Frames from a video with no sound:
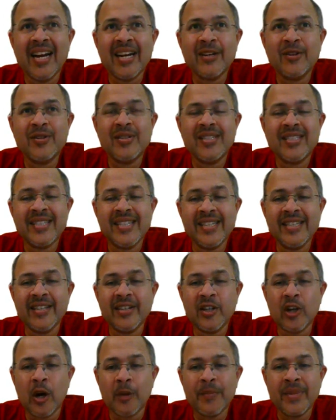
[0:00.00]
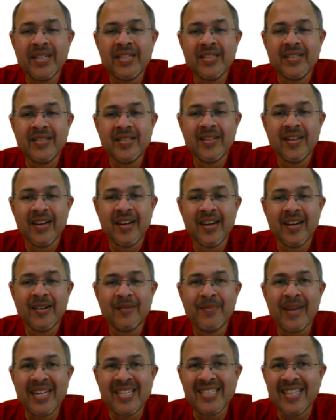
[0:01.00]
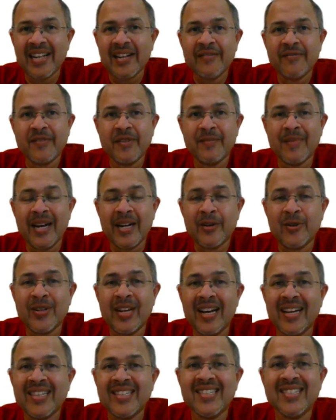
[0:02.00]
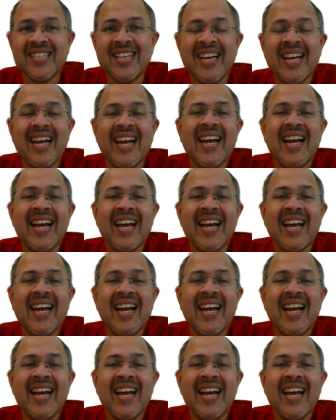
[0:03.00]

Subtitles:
could see the comet myself with my own eyes.